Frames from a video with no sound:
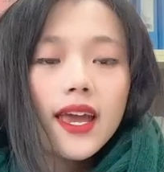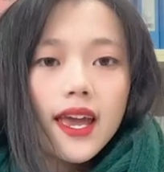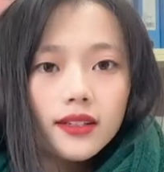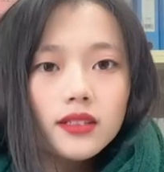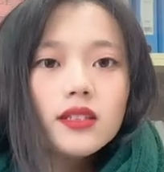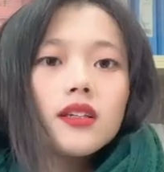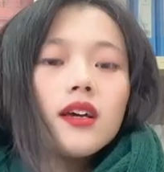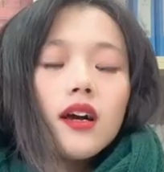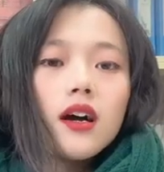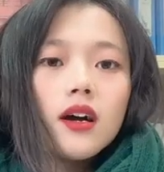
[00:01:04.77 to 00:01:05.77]
and
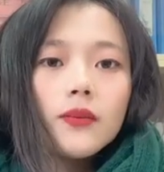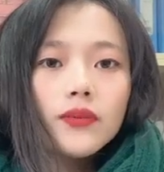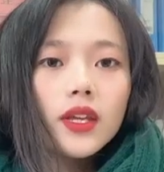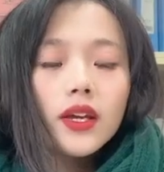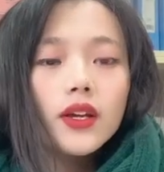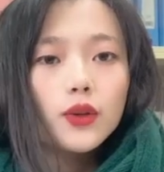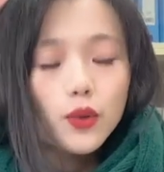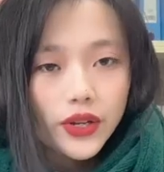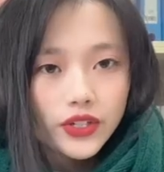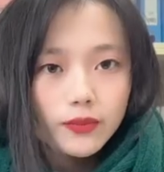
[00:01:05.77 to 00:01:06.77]

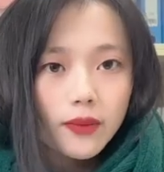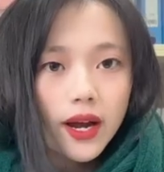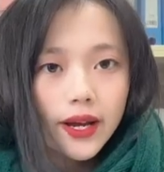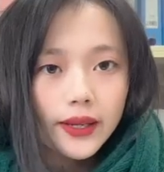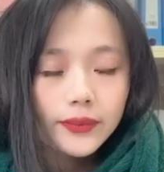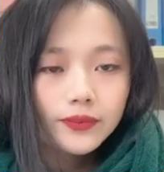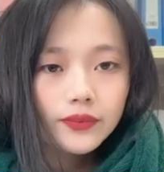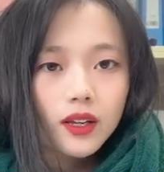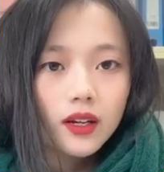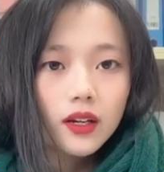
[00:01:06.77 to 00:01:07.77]
enrich my
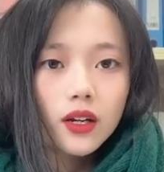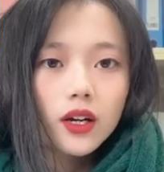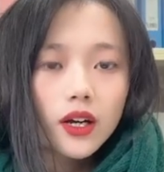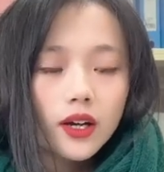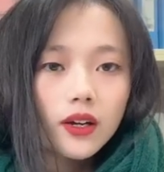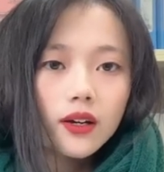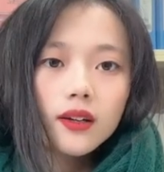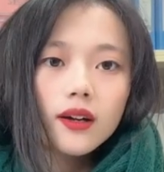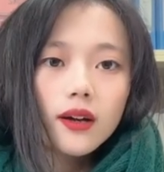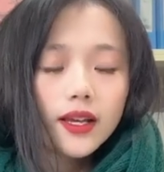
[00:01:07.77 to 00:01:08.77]

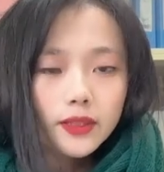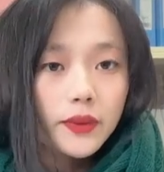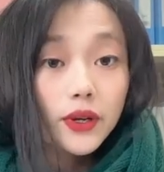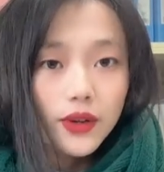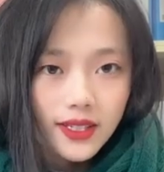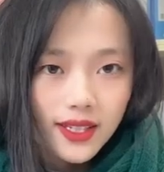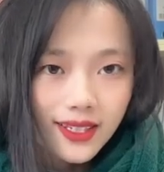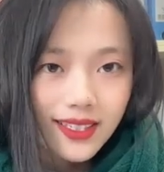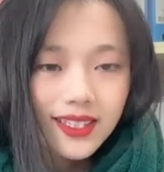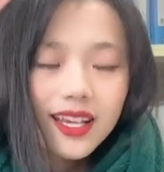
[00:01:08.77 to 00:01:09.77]

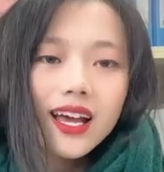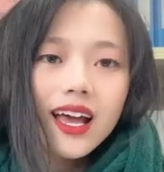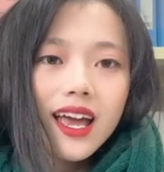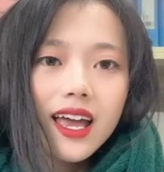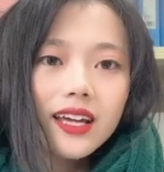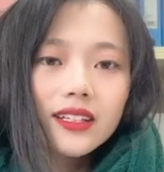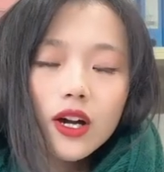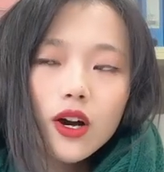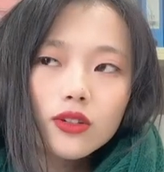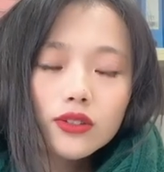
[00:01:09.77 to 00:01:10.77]
experiences. And
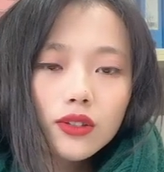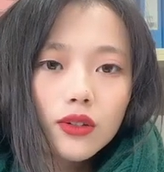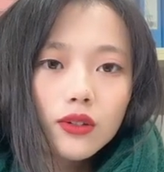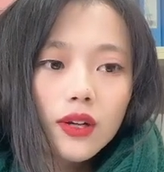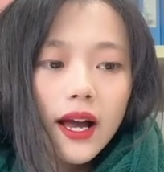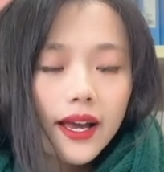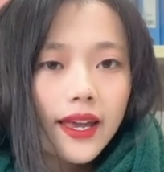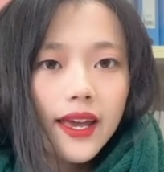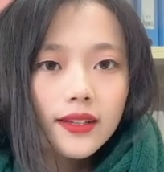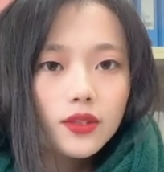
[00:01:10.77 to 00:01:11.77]
also I
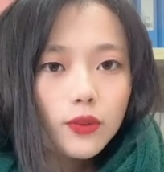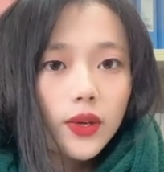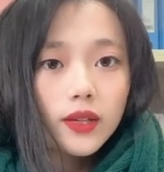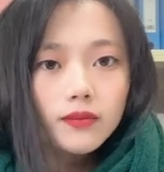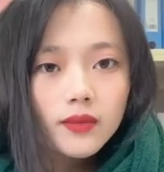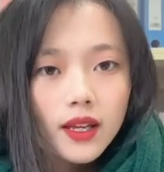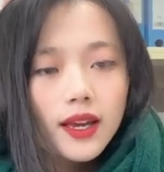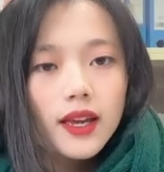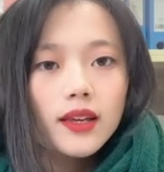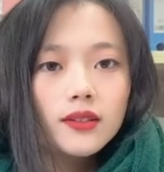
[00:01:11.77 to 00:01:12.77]
can swim
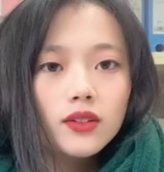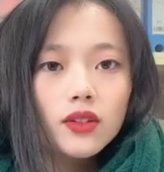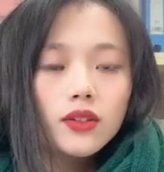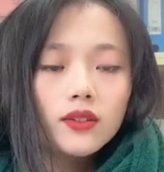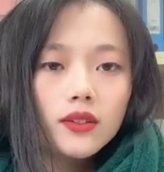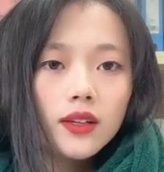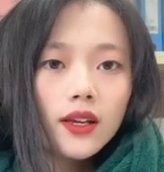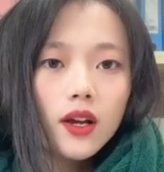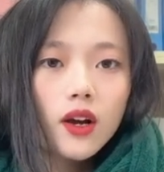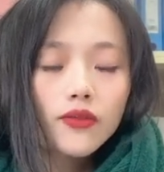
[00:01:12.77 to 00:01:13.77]
and
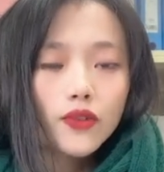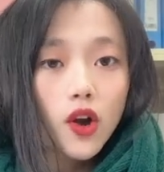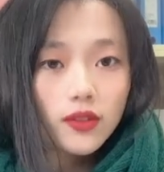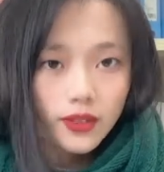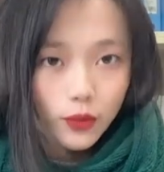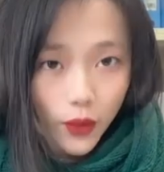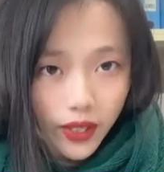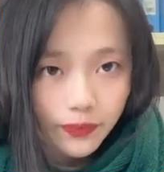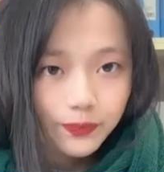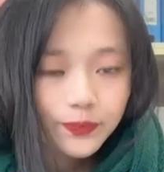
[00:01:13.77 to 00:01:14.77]
frog
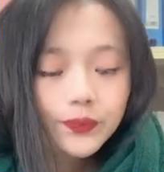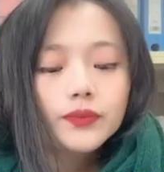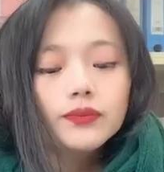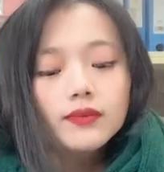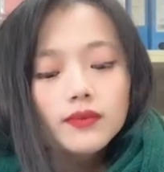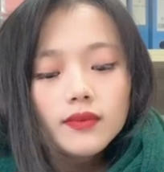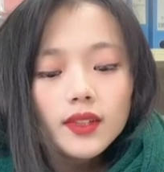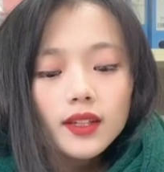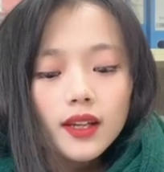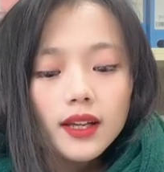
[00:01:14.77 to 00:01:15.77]
swim.
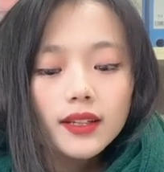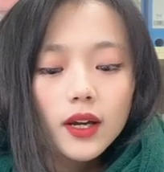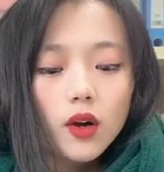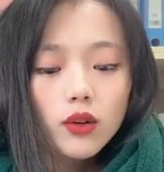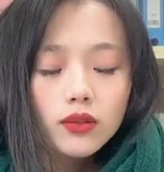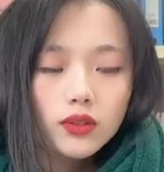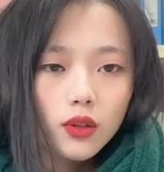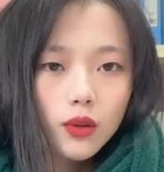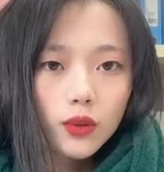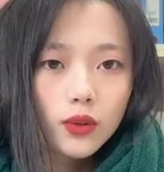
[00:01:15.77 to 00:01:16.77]
And I
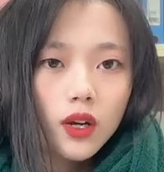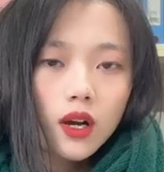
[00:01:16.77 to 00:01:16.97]
also,